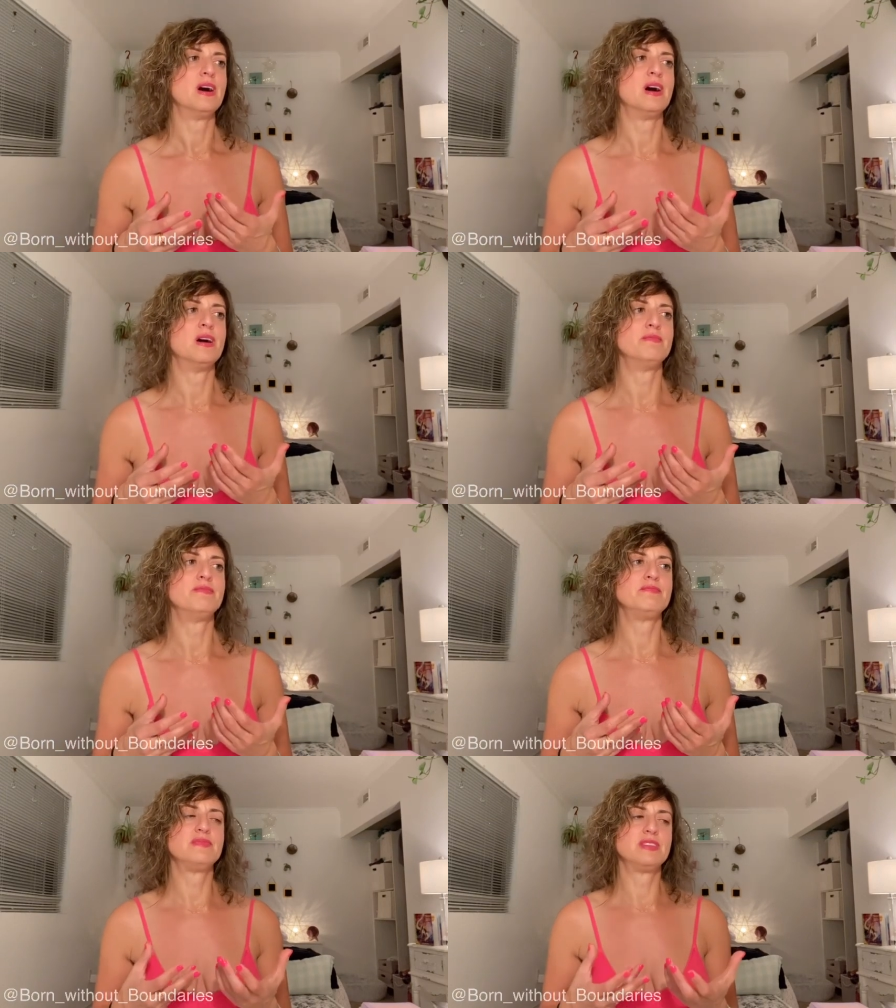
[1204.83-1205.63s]

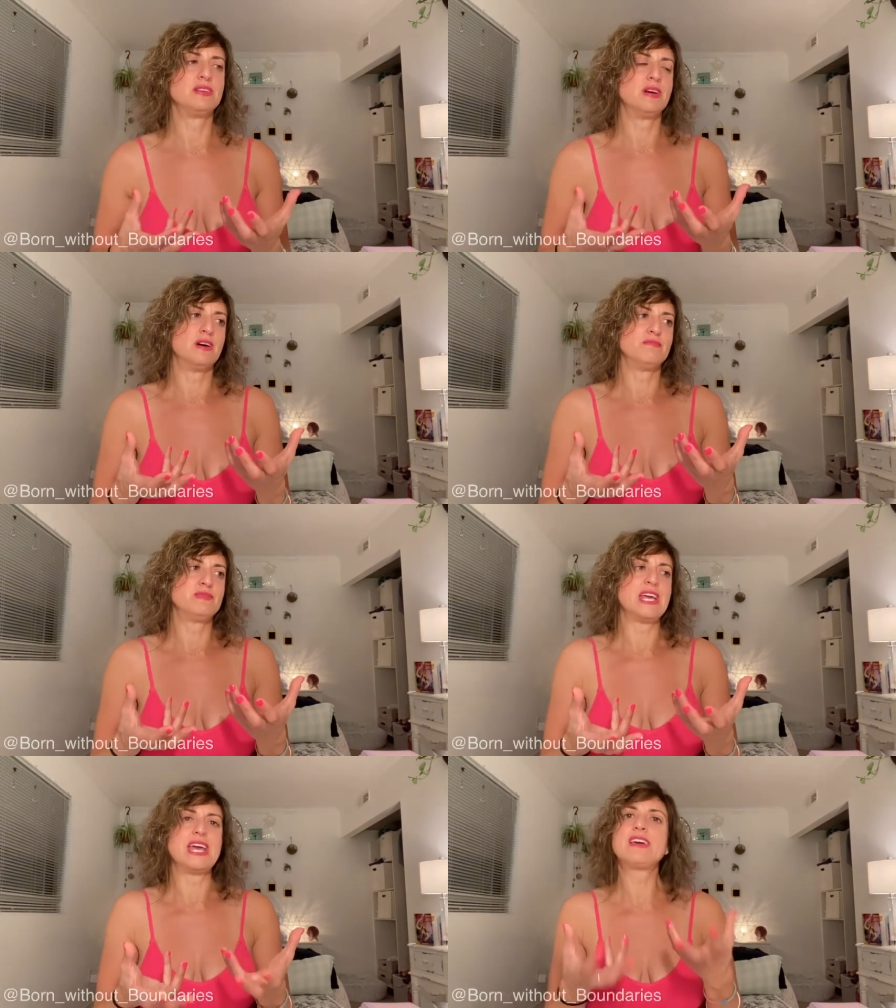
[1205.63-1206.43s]
um, um,
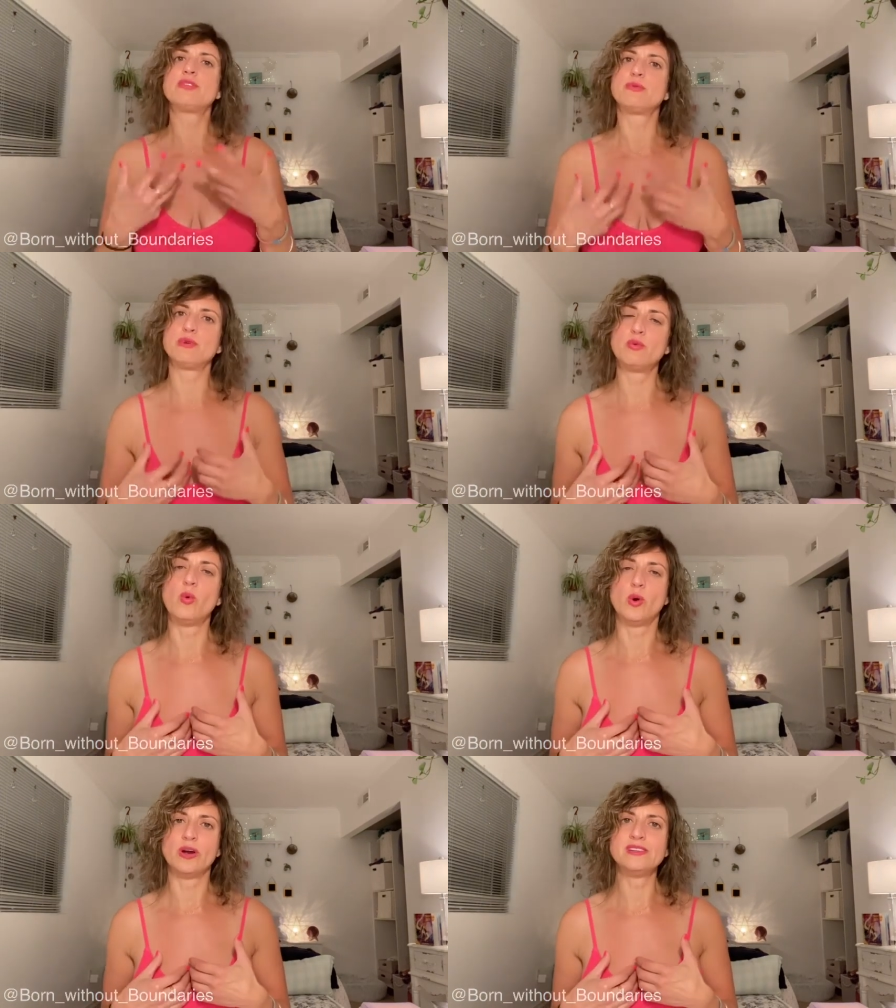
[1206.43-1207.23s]
take the
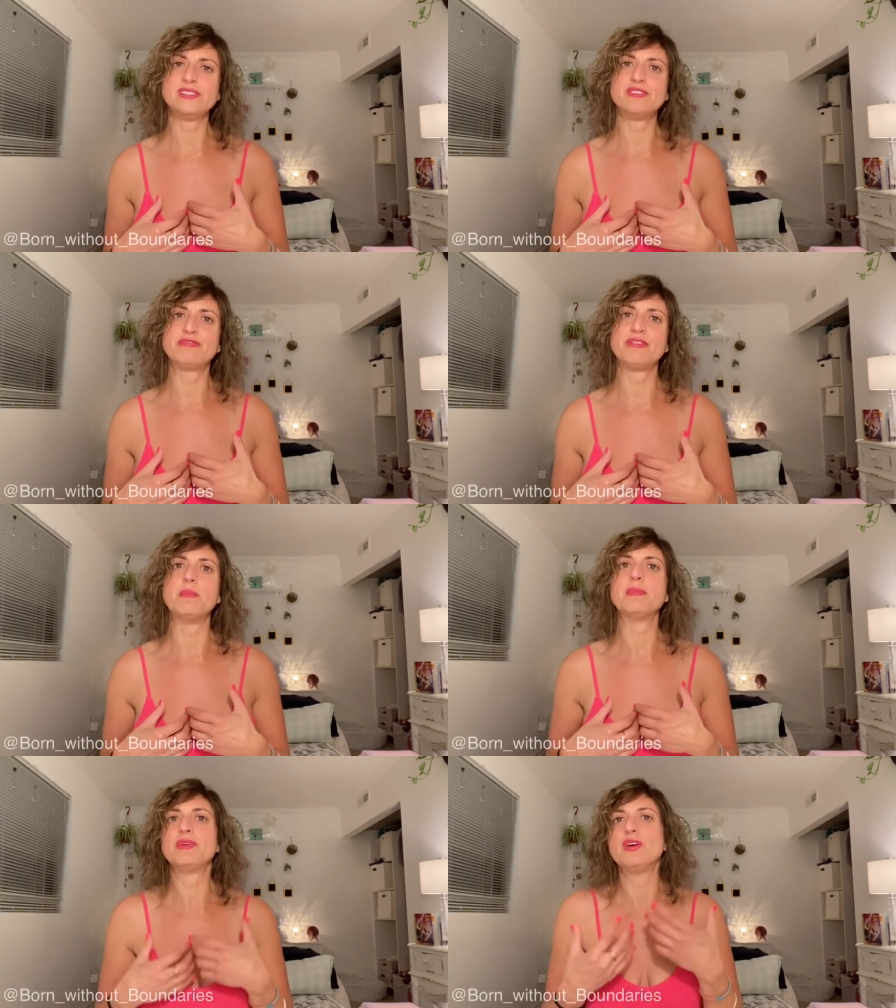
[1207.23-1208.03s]
rewards
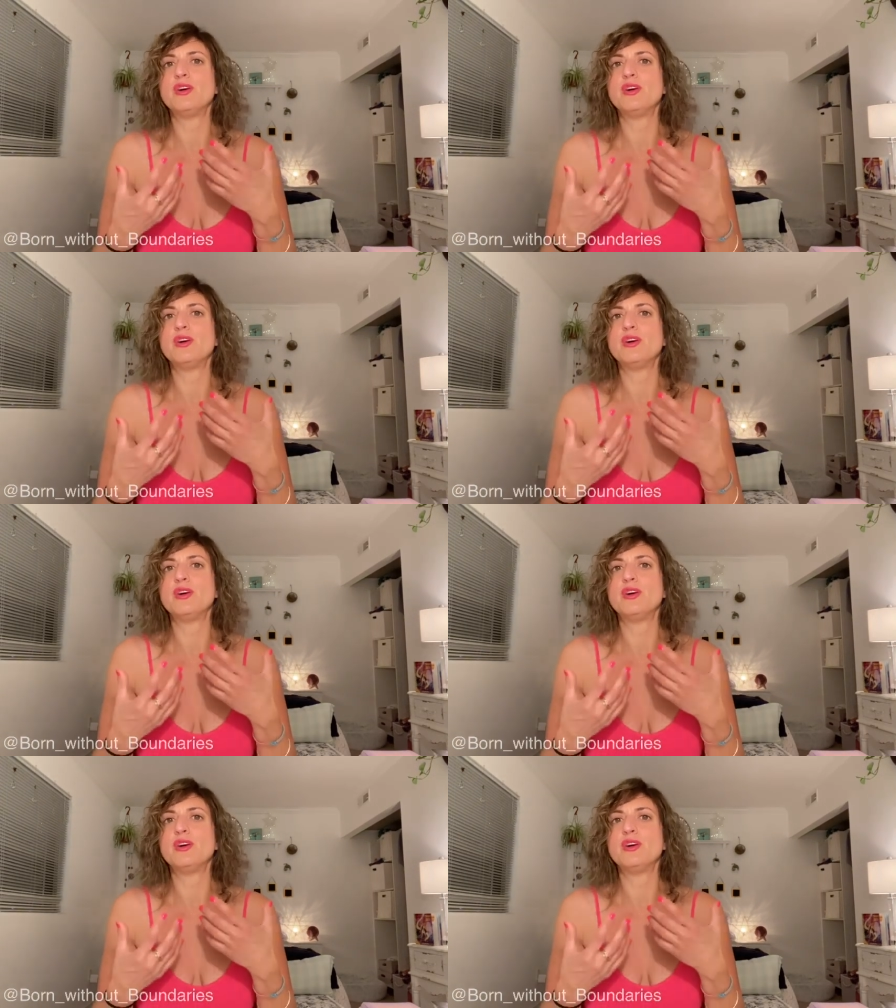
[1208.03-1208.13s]
from